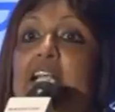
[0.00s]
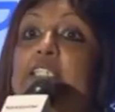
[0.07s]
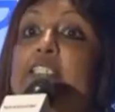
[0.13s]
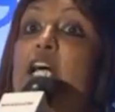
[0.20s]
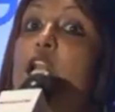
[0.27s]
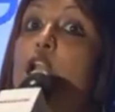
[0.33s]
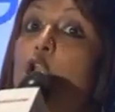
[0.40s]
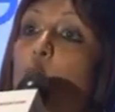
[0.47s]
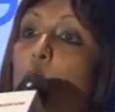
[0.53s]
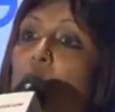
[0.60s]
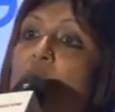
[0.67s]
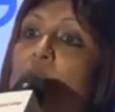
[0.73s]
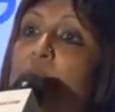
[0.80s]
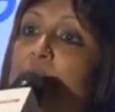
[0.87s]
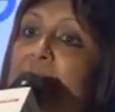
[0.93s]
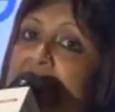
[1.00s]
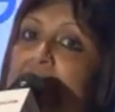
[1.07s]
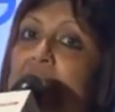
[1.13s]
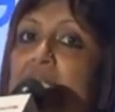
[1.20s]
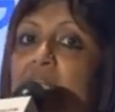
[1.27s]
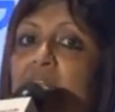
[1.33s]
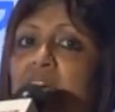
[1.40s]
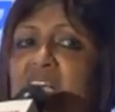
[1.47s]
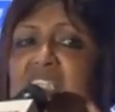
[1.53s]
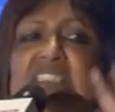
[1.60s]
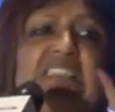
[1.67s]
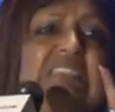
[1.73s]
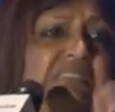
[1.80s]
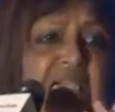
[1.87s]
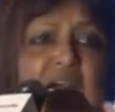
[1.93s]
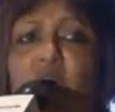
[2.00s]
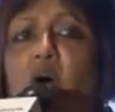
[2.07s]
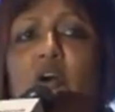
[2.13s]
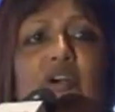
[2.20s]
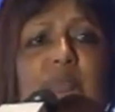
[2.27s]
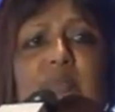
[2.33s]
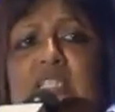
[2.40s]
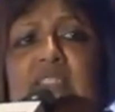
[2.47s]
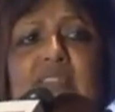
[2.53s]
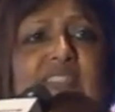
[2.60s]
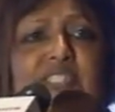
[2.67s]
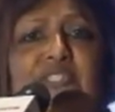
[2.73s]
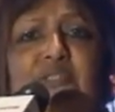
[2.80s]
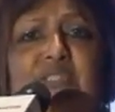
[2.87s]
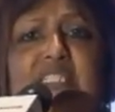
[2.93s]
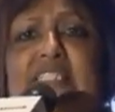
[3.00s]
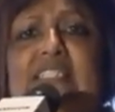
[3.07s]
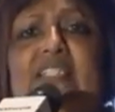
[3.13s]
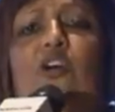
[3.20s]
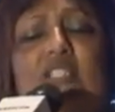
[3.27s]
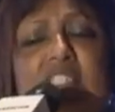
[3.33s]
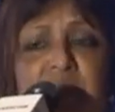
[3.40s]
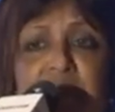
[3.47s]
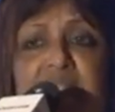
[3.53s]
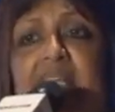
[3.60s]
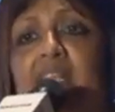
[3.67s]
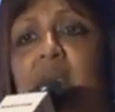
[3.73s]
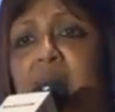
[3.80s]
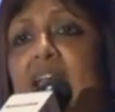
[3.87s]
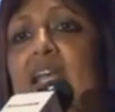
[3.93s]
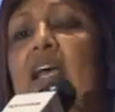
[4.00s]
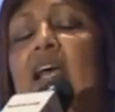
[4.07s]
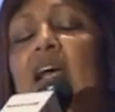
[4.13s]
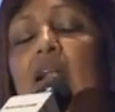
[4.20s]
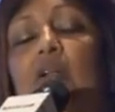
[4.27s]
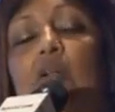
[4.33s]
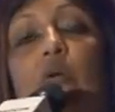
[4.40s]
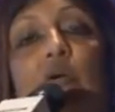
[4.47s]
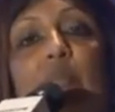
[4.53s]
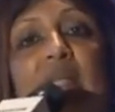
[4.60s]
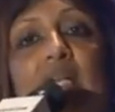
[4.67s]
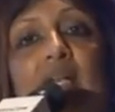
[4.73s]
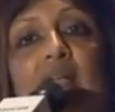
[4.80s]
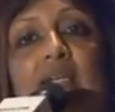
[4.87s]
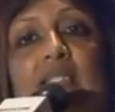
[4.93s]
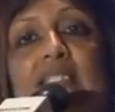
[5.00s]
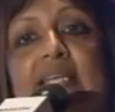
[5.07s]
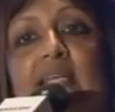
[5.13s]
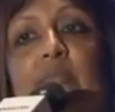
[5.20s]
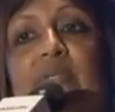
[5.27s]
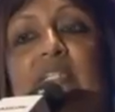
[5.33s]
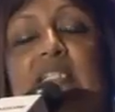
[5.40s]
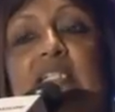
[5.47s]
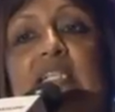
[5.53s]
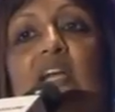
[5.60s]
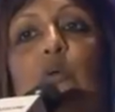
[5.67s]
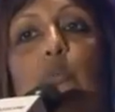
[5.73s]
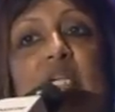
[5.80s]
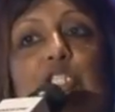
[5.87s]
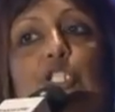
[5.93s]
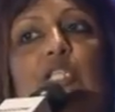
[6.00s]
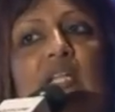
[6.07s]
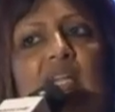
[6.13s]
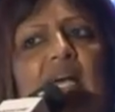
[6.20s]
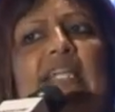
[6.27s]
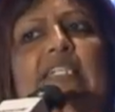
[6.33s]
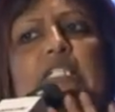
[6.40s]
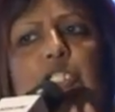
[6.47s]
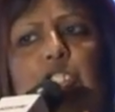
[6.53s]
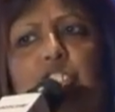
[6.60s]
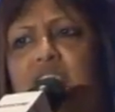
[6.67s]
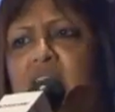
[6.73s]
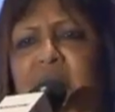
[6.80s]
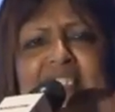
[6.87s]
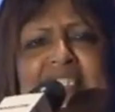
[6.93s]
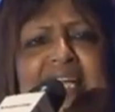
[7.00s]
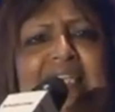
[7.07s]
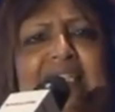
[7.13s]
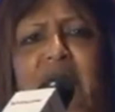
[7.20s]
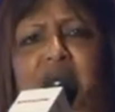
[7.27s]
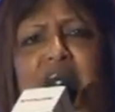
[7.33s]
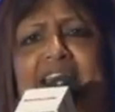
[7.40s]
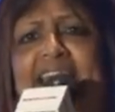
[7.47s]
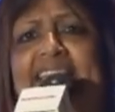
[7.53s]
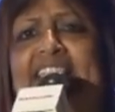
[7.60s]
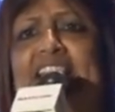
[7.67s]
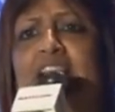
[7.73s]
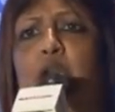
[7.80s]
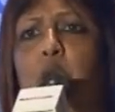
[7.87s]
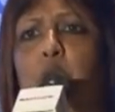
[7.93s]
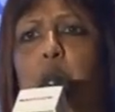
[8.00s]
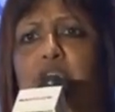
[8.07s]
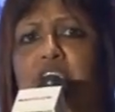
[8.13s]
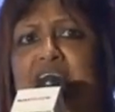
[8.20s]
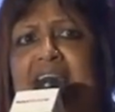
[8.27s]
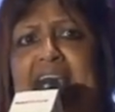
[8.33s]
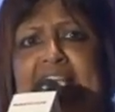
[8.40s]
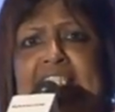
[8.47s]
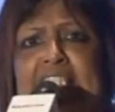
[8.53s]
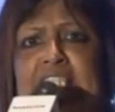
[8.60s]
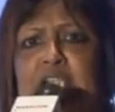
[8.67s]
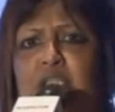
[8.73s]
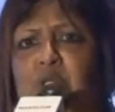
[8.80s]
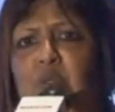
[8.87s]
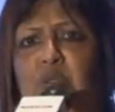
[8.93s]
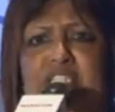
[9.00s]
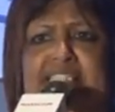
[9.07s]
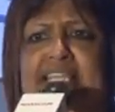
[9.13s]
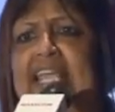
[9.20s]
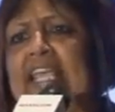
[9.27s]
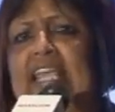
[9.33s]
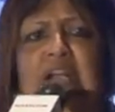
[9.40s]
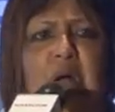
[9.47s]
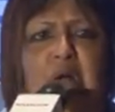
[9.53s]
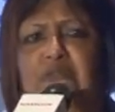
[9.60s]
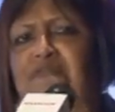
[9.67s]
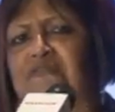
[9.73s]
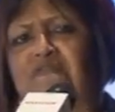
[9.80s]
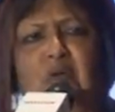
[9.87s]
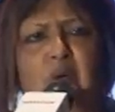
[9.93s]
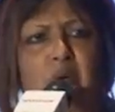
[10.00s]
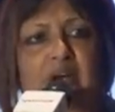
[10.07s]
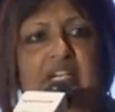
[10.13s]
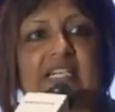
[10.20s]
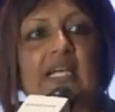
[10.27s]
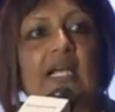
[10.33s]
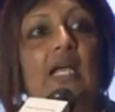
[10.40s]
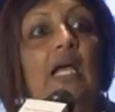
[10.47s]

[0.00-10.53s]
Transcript: the lower middle class, horrible, these slots, but anyway, lower middle class segment, which the client initially was like, exclude, they cannot afford.